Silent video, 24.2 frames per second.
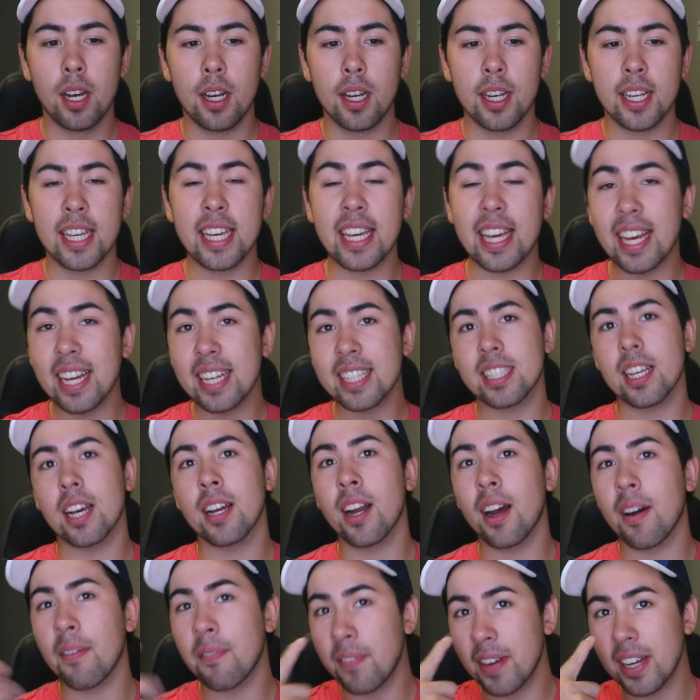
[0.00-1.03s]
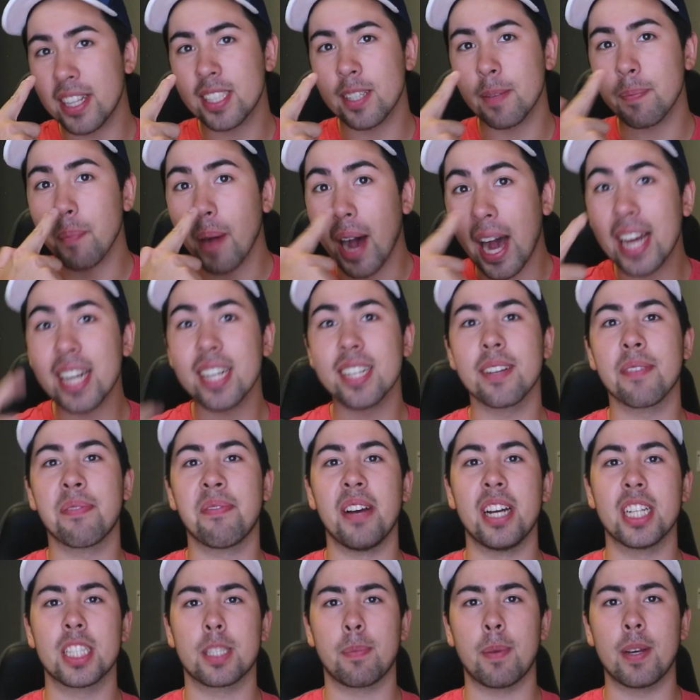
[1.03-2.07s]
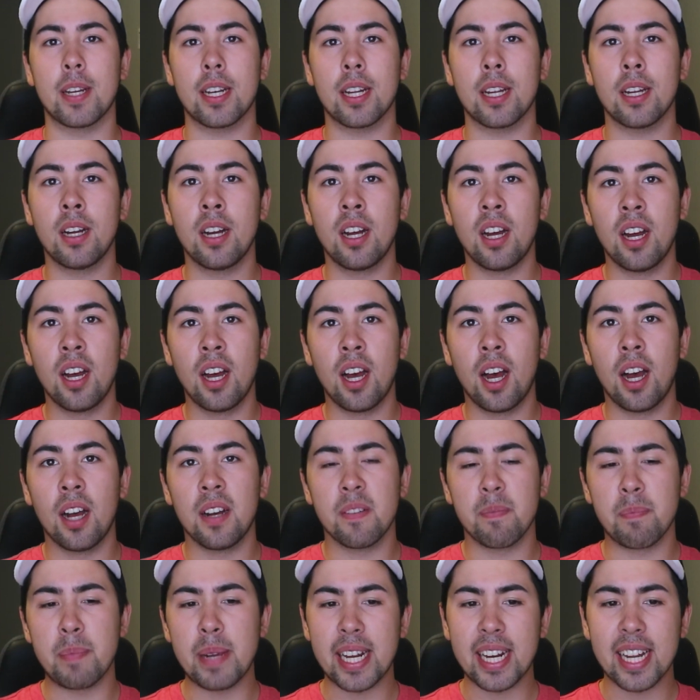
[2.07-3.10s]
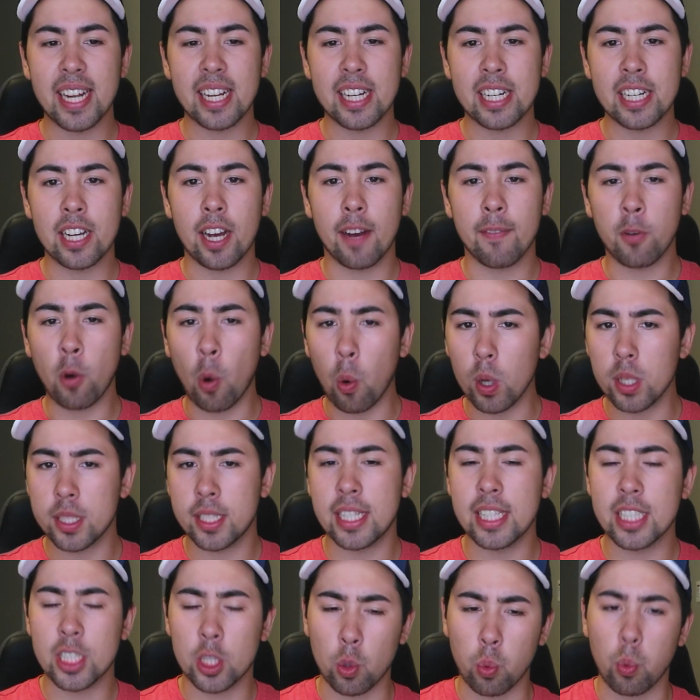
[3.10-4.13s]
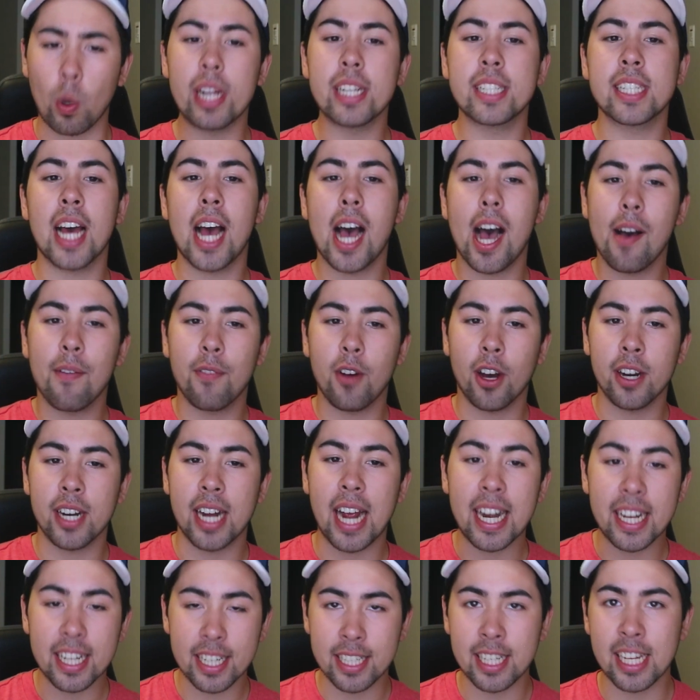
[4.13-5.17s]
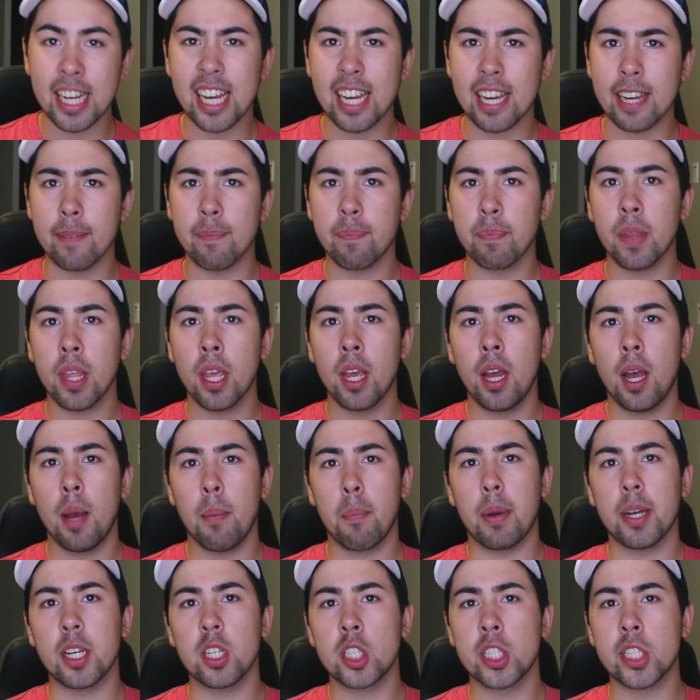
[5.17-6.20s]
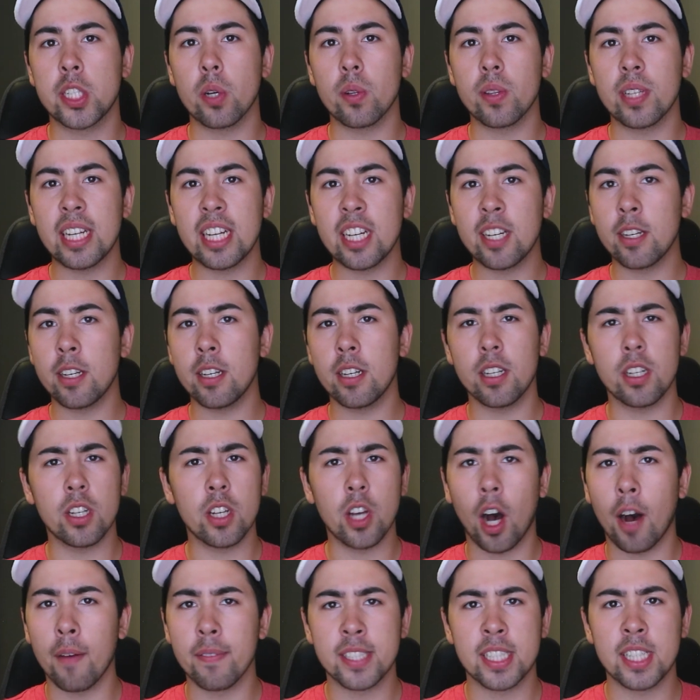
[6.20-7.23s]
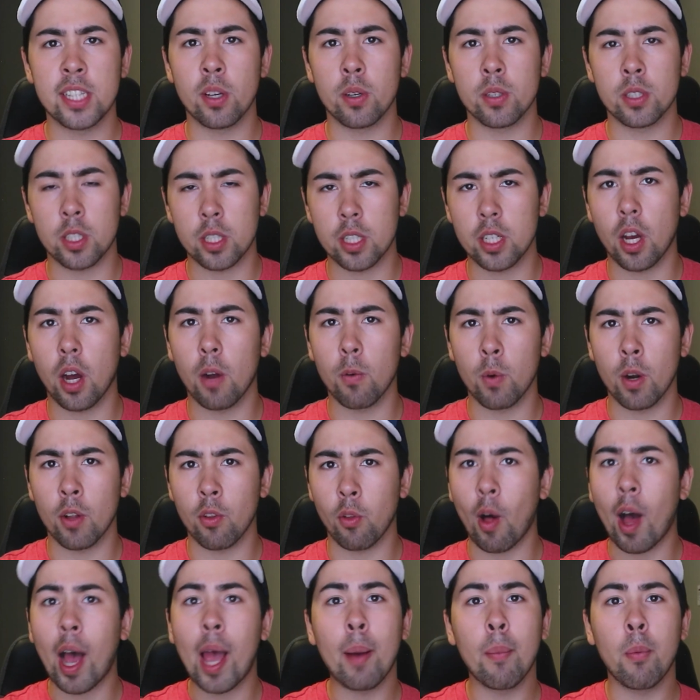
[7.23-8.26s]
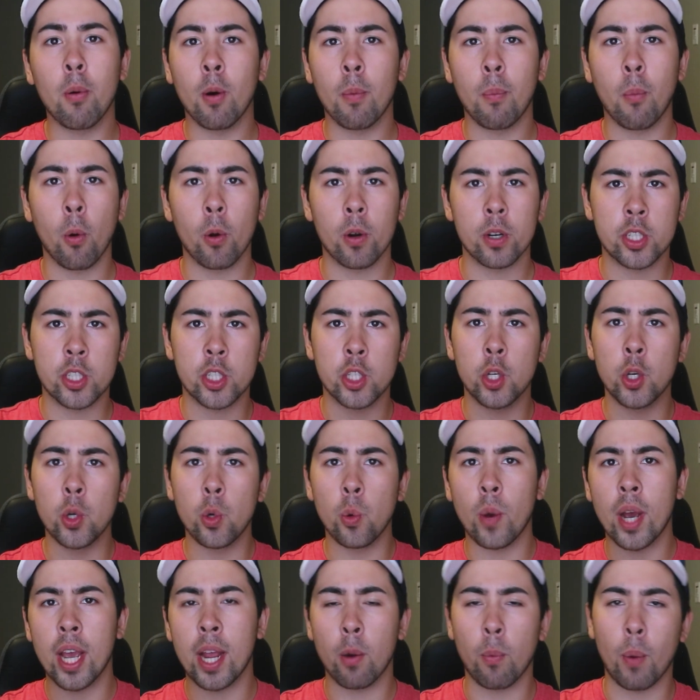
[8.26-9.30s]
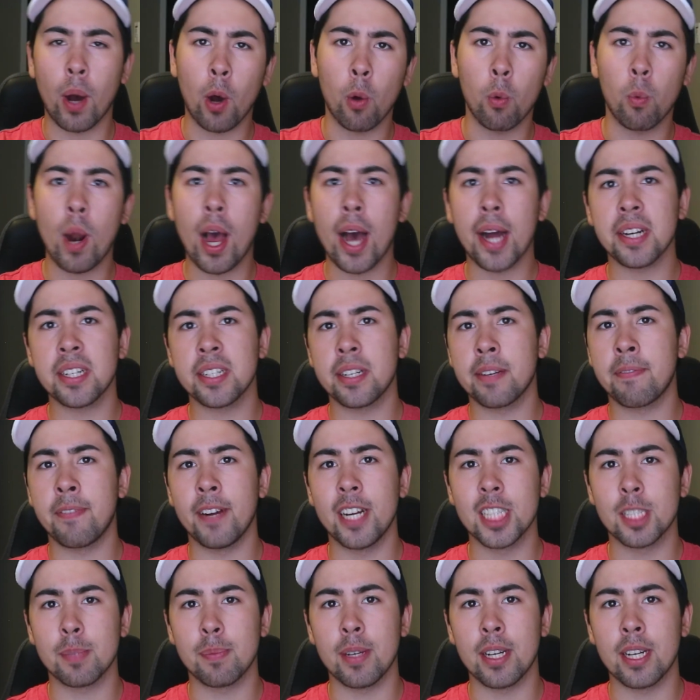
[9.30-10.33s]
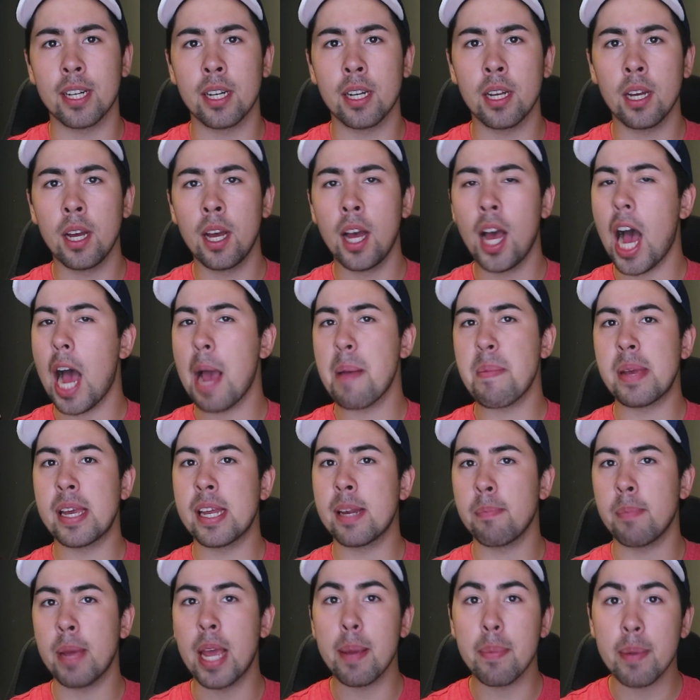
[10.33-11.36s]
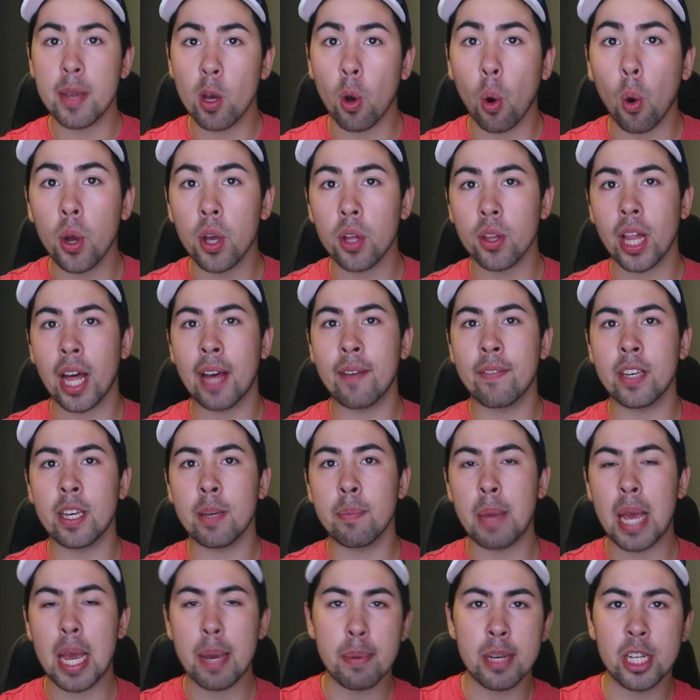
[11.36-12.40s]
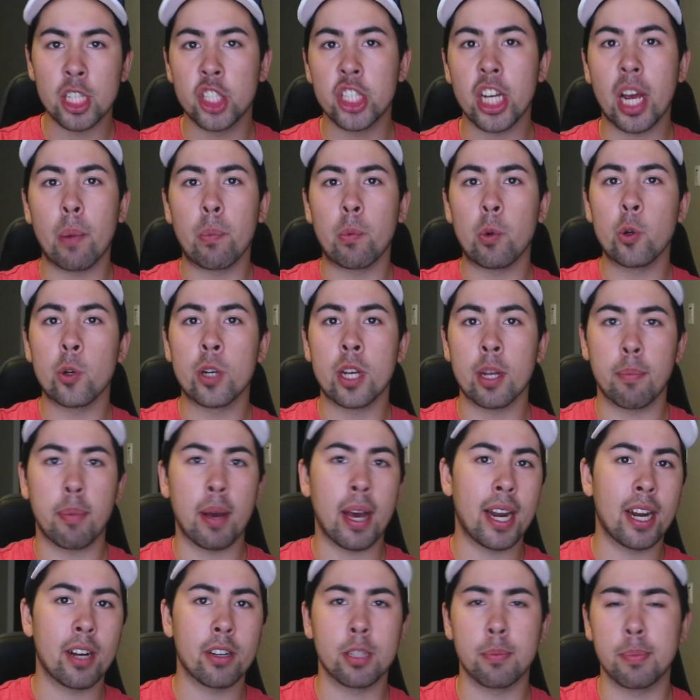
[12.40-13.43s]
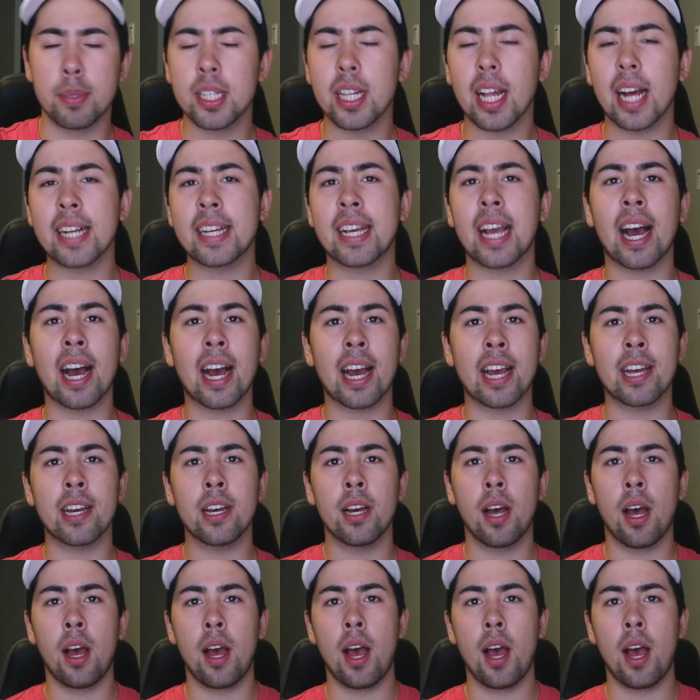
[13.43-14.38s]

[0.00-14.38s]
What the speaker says: He is an offensive-minded defenseman, meaning, of course, he's great to have on any team, but you still need, obviously, those reliable, more two-way, well-rounded defensemen. Maybe Ole Levy, maybe Jet Wu can pan out to be that guy.